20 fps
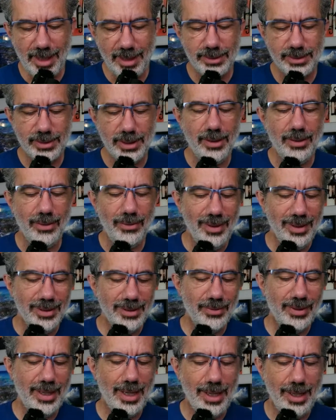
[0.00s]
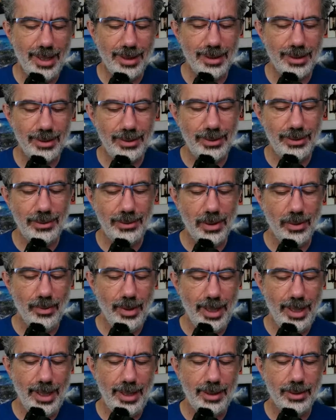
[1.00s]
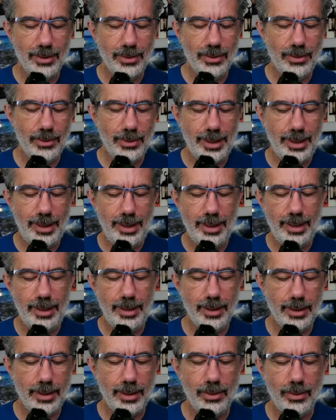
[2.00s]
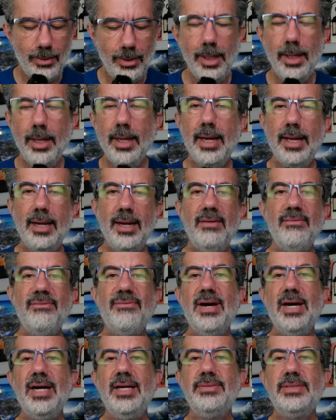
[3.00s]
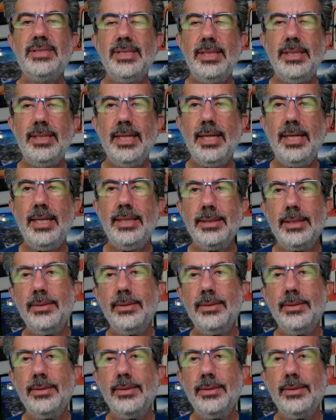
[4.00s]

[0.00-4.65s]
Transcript: So we got Honolulu, Kauai, Kahului, Hilo, and then 5 sea days.